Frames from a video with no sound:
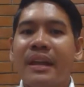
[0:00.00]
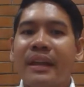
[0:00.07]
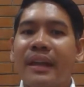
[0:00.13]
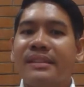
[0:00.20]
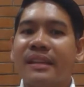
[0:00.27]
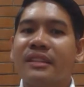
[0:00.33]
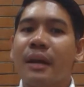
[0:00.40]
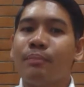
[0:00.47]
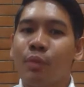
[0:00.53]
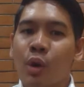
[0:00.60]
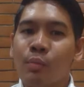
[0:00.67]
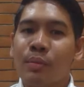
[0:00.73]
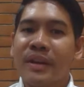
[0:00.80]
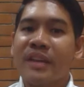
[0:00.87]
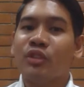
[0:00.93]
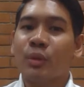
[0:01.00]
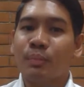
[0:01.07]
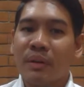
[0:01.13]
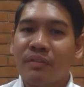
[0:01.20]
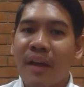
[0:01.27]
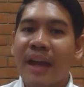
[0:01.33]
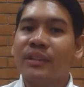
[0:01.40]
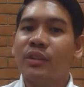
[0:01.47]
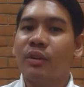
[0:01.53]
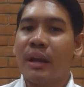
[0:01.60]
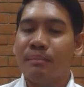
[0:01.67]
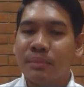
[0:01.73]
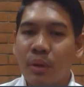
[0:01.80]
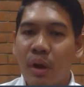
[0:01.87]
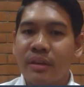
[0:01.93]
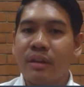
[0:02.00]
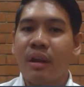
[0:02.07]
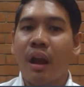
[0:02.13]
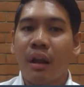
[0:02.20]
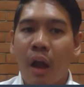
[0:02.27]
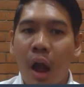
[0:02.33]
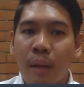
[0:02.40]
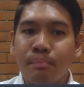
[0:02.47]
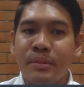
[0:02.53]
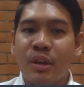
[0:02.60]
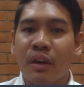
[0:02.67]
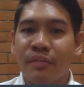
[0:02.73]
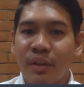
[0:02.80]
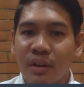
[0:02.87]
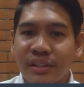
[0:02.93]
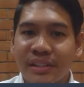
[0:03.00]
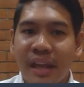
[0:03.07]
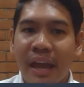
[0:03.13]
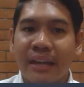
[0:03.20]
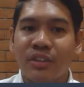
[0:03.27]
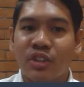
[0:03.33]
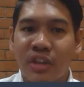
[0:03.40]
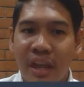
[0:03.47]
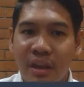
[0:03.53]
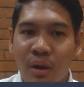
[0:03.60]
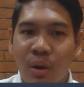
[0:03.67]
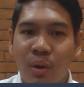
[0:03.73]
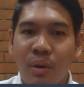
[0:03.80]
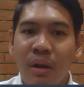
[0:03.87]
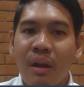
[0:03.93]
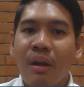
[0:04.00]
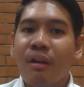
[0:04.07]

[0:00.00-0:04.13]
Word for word: is it appropriate to provide your employer a copy of your signed JO